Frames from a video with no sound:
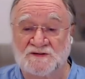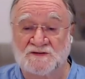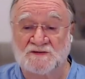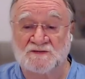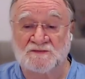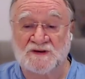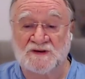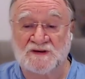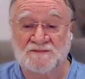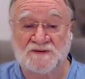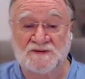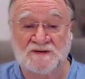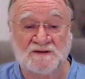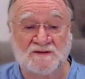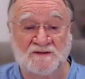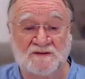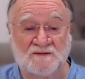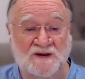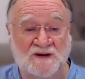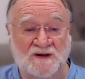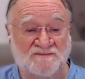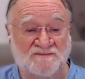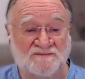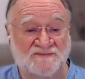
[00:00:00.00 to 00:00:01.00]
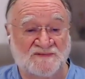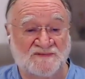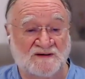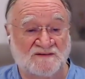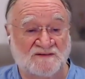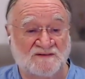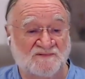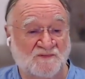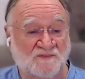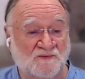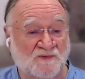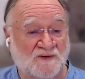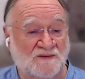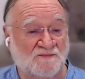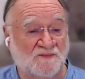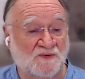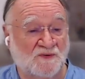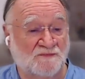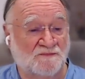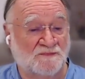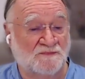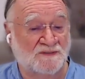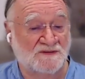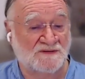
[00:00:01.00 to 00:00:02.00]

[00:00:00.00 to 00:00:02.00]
So maybe we have time for one more